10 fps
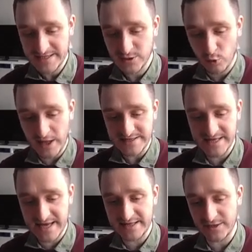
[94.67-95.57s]
So let's
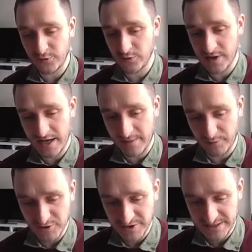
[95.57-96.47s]
get into the
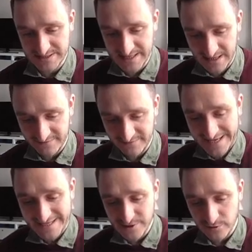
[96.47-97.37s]
project itself.
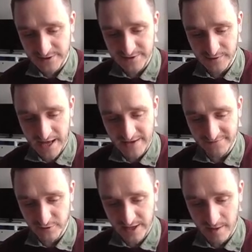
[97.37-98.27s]
It's already live
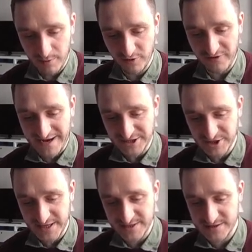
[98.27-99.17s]
on a couple of
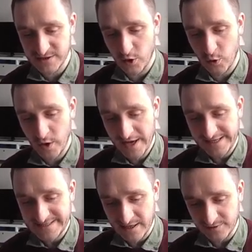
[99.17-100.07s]
exchanges. So
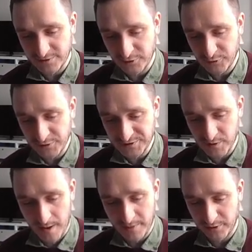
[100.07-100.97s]
it started on
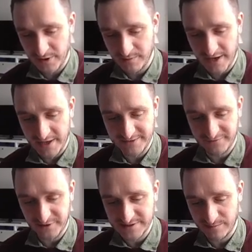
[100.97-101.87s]
Uniswap, but you can buy it,
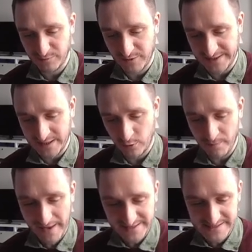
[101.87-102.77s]
for example, right now on
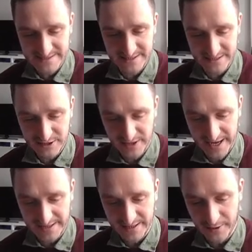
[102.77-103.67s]
Maxi,
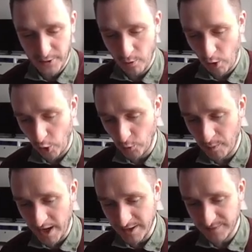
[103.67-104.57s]
Gate.io, or
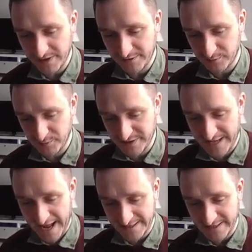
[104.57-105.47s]
ByBit, or
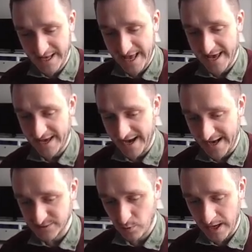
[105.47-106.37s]
BitGet
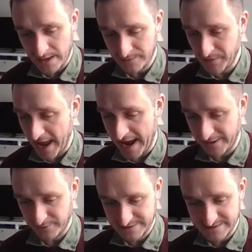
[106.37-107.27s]
as well. And
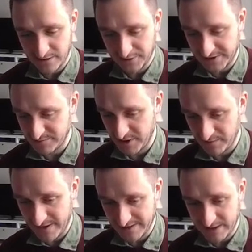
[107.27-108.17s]
you can start
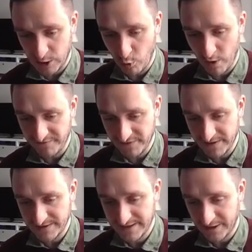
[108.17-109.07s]
experimenting with
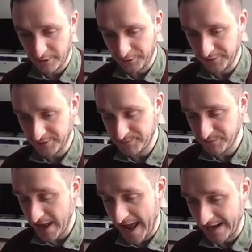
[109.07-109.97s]
the coin
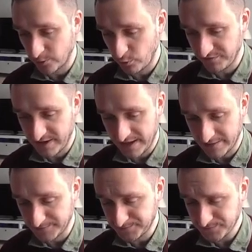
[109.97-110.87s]
and with
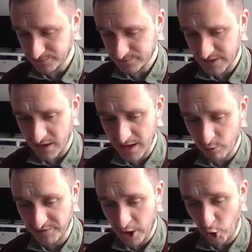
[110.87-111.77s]
the
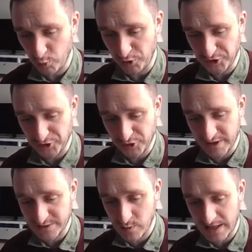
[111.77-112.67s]
whole protocol
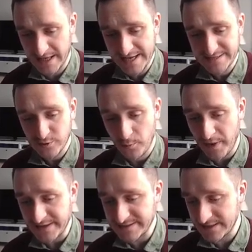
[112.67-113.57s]
as well. So
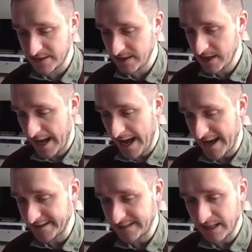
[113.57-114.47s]
basically,
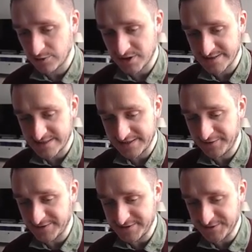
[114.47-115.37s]
it launched as
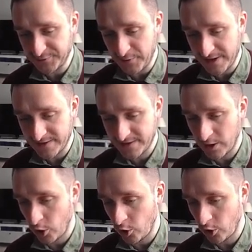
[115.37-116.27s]

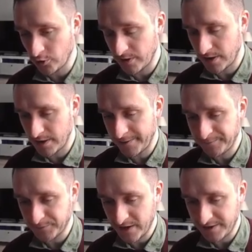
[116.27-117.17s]
ERC-20
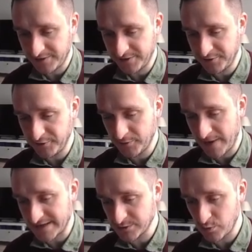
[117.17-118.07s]
on Ethereum
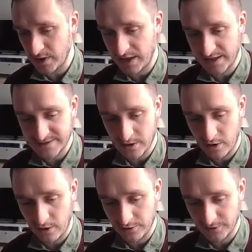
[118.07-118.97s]
as well as
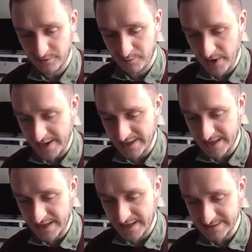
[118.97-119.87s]
on
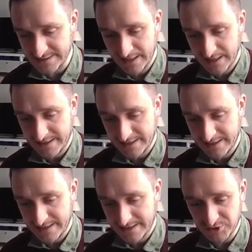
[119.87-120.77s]
Binance
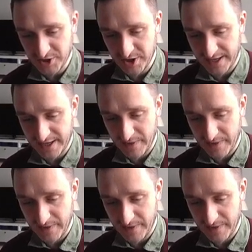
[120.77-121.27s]
Smart Chain,